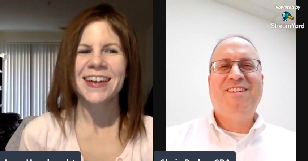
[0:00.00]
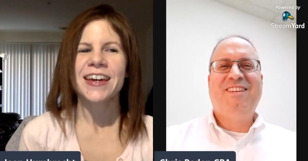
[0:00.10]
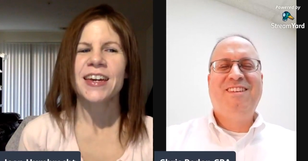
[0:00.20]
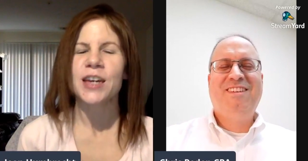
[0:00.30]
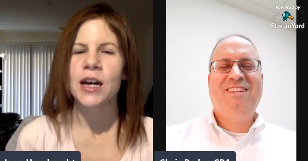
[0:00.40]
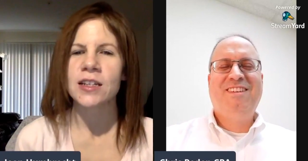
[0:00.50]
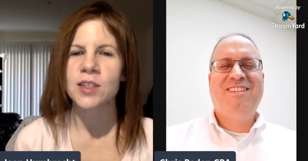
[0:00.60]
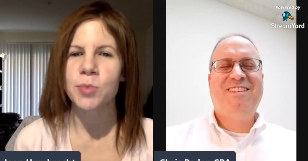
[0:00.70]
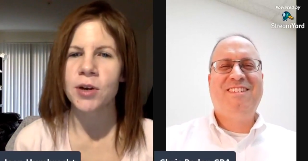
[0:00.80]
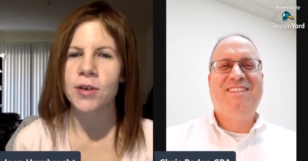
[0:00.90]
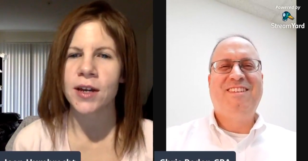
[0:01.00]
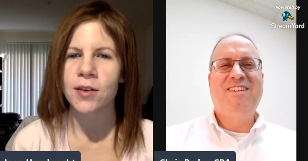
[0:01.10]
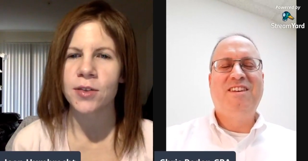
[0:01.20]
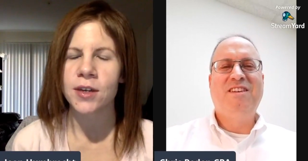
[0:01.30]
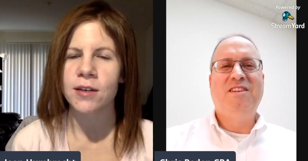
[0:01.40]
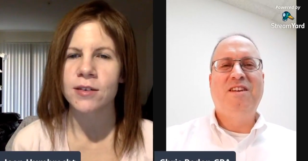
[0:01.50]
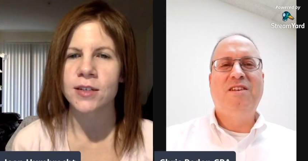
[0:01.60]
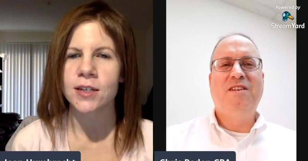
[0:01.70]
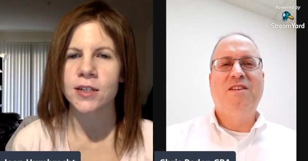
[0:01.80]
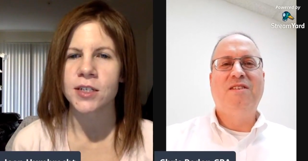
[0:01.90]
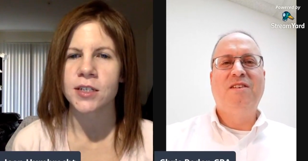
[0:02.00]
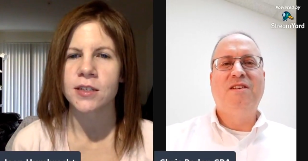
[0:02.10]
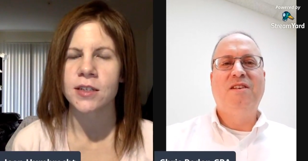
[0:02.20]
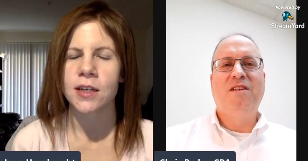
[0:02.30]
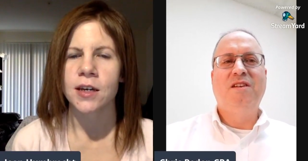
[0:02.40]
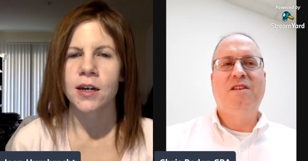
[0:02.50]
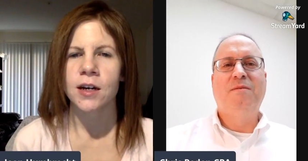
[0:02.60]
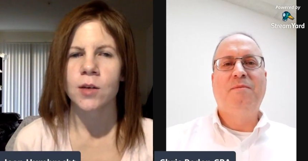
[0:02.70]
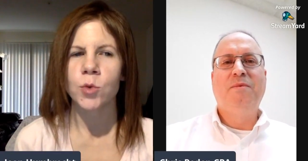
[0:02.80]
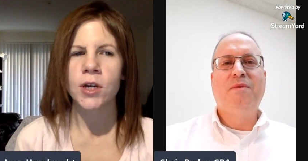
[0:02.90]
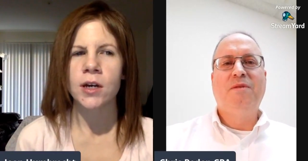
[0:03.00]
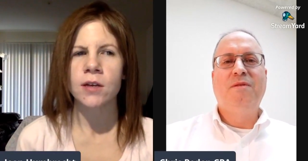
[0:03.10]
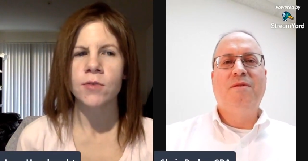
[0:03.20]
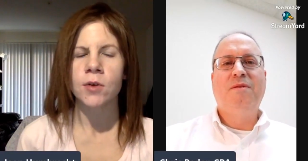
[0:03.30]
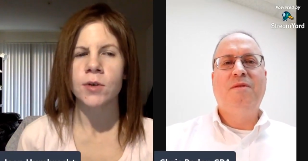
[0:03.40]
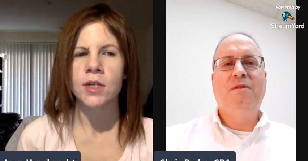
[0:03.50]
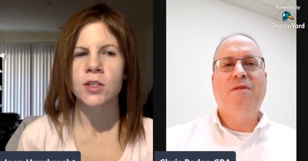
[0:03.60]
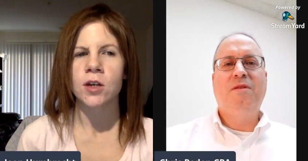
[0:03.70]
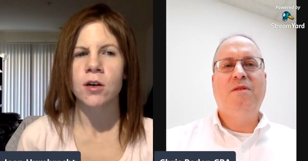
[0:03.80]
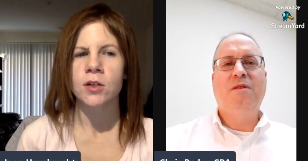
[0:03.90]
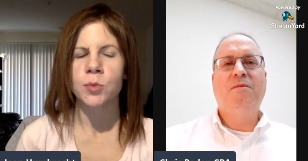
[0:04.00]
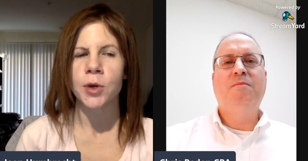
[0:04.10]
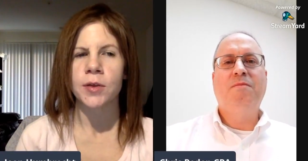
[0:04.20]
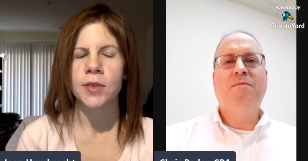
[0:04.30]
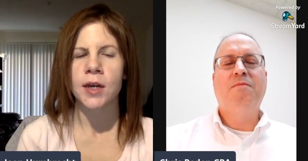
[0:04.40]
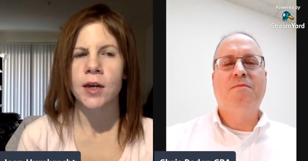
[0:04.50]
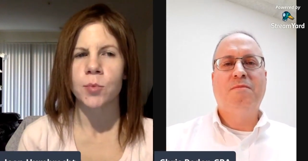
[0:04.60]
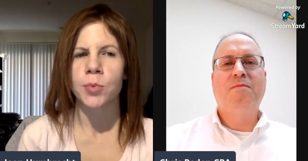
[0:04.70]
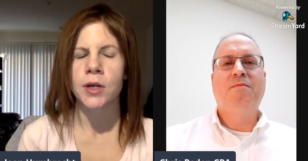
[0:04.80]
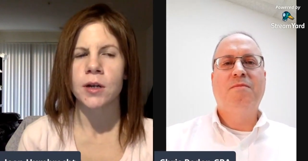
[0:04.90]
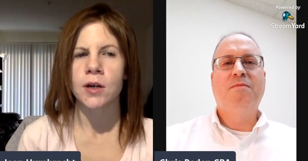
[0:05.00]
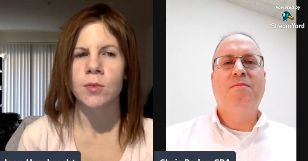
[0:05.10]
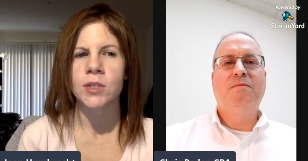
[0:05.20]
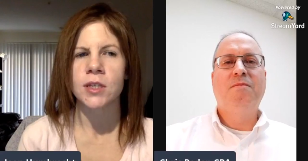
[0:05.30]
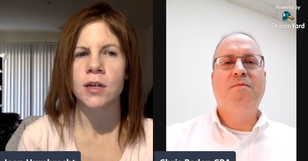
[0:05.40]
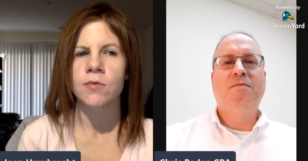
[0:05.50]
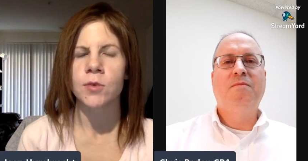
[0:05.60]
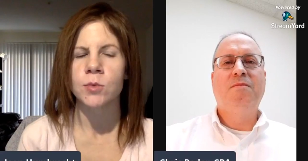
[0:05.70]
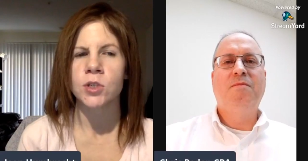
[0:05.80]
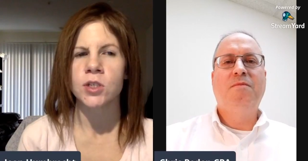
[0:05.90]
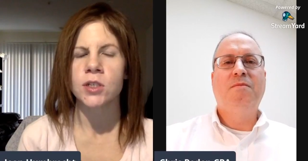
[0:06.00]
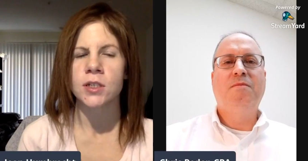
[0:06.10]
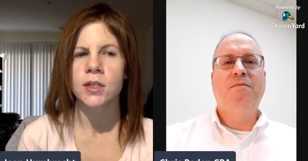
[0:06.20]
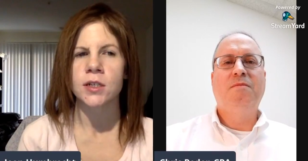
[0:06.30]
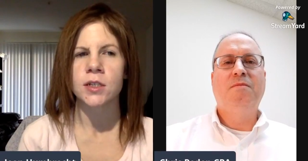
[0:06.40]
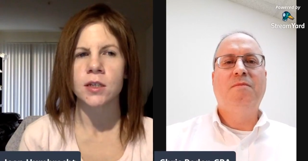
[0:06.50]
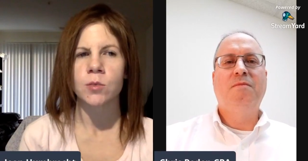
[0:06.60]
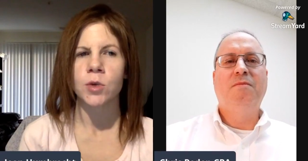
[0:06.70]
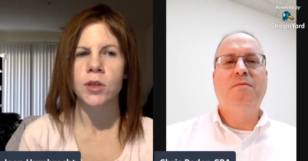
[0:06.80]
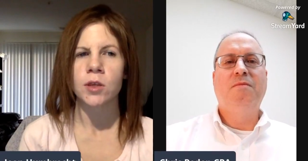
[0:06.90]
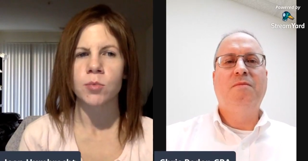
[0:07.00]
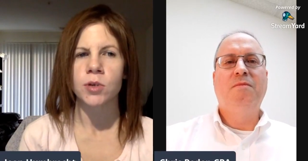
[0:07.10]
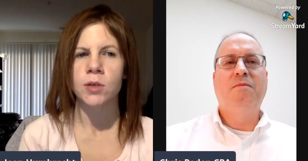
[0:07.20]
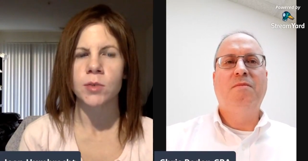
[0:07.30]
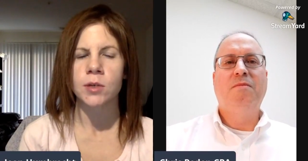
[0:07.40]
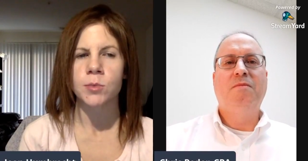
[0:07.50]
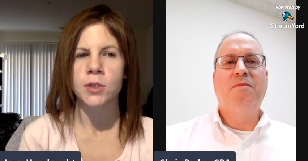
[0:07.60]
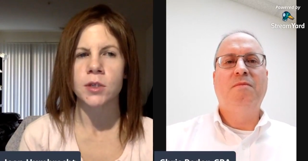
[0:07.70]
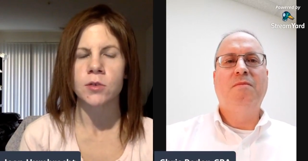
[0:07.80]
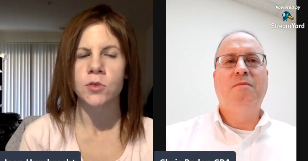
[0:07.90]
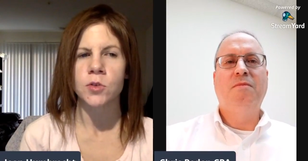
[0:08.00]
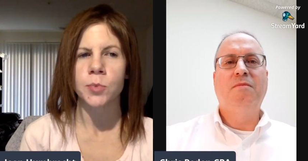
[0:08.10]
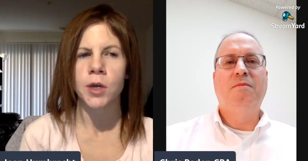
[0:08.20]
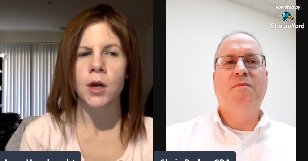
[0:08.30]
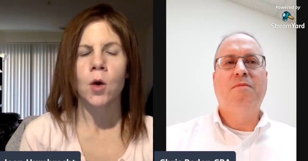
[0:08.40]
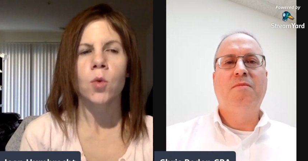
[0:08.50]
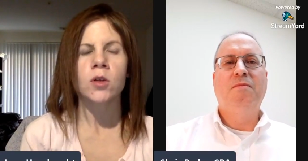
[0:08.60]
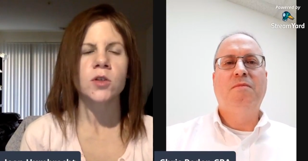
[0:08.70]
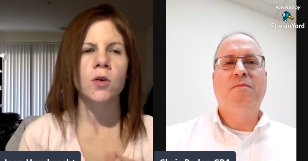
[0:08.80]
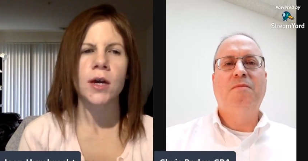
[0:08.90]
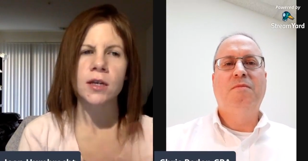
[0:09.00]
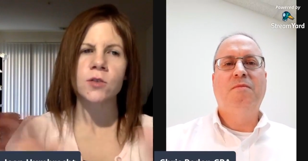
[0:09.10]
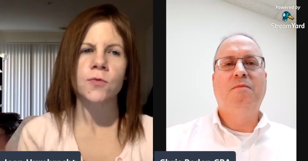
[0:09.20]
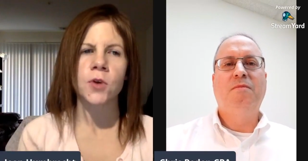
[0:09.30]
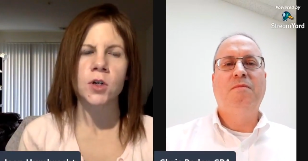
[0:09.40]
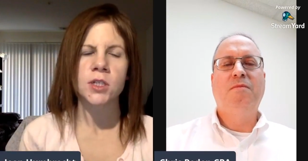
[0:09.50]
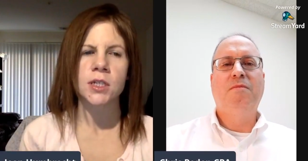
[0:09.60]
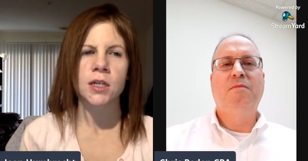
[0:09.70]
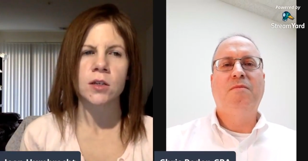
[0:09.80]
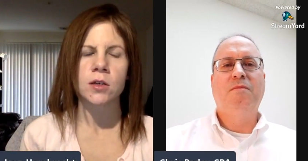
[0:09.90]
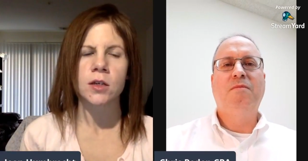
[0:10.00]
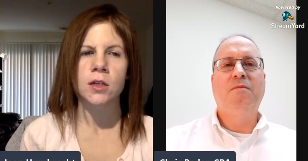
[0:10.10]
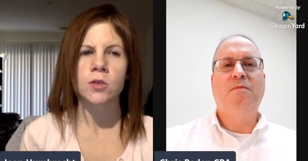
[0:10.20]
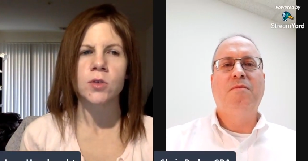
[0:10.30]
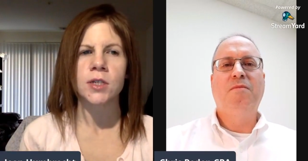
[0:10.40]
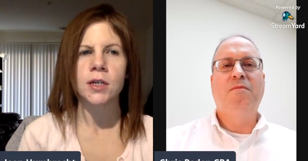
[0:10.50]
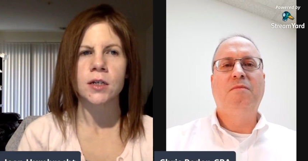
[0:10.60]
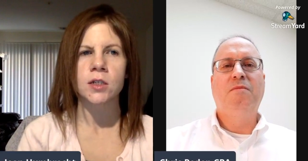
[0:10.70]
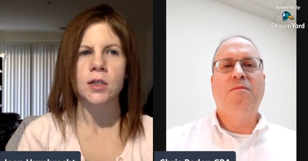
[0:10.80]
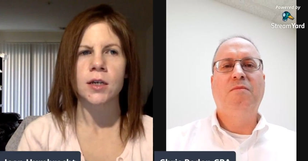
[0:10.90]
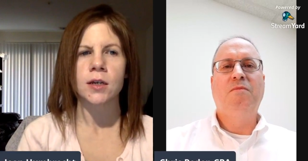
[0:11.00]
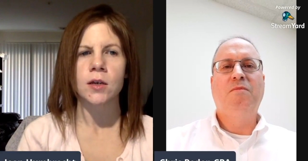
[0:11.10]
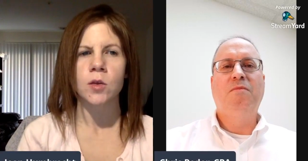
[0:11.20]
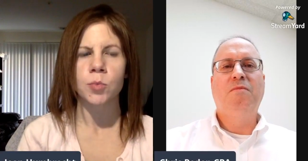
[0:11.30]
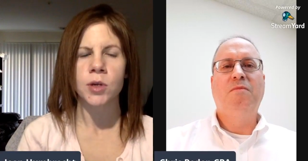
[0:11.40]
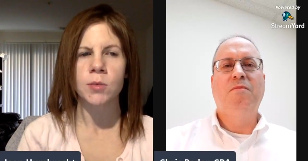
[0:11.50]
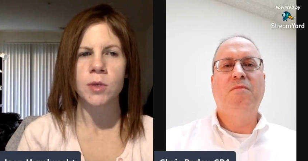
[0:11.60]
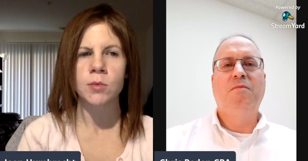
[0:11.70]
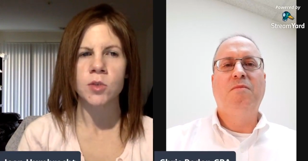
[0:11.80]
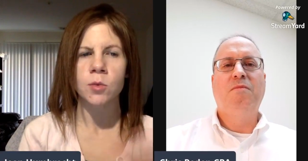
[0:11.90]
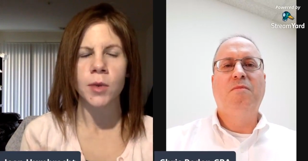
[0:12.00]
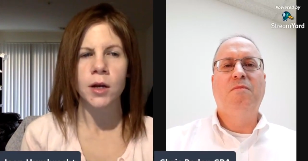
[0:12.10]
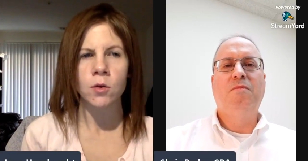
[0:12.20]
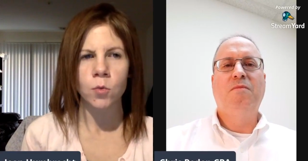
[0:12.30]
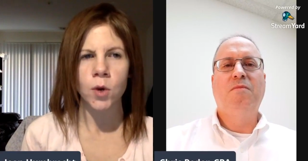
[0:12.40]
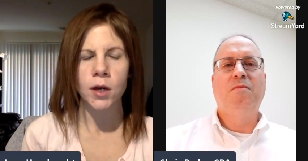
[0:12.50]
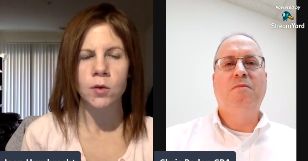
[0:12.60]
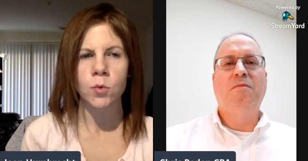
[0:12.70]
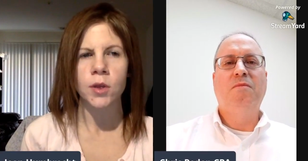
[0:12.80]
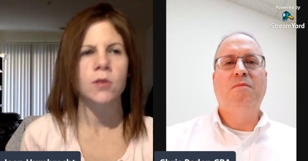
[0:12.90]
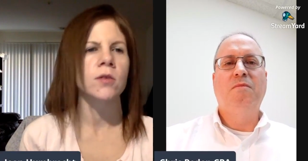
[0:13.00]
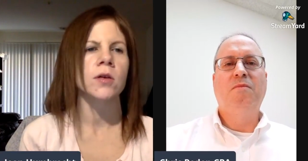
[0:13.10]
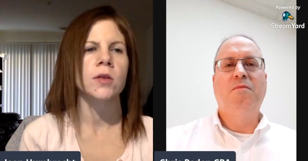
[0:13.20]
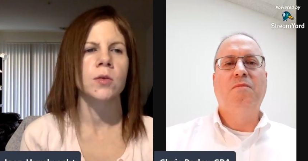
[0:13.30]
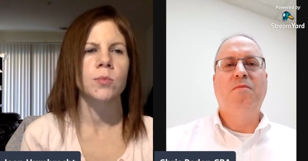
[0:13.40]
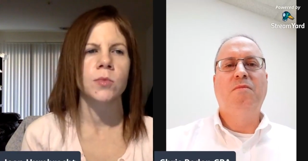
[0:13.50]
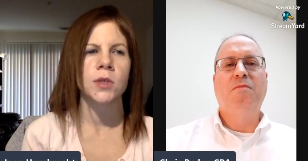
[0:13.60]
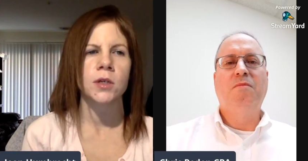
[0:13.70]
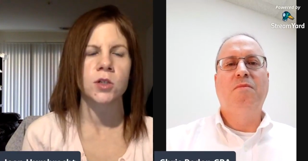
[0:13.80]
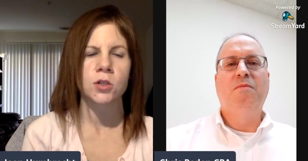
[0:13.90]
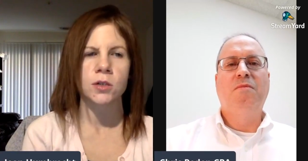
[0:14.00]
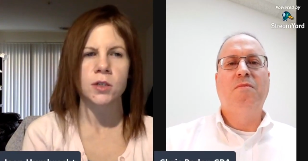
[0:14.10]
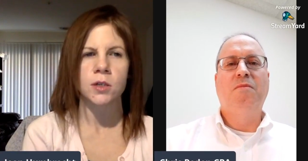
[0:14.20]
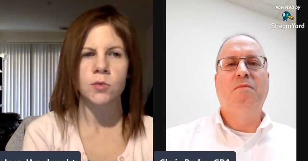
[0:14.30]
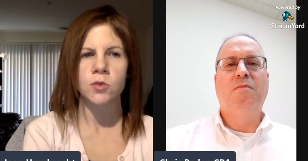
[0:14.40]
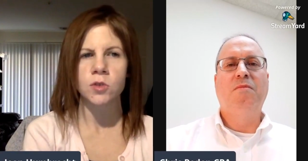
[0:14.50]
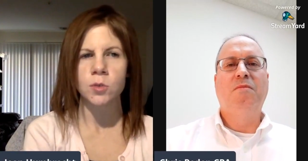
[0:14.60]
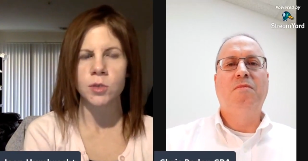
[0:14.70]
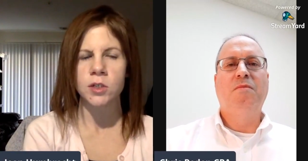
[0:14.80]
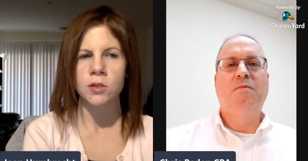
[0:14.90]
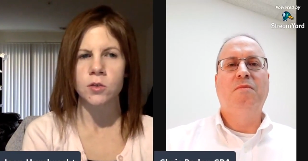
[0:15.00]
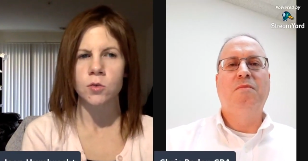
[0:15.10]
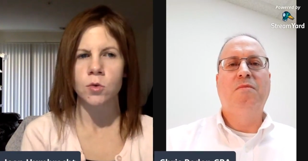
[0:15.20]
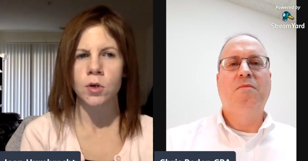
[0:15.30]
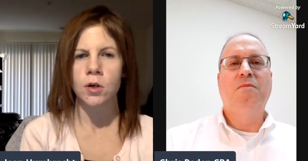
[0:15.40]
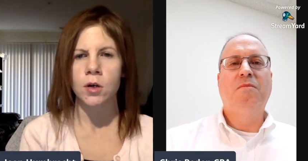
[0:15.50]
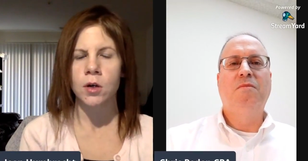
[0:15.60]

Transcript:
Speaker 1: He asked about healthcare deductions. We kind of already talked about that, but aside from just deducting the monthly premiums that you spend, well, so I guess first, can you deduct the premiums no matter what, whether the insurance comes through your business or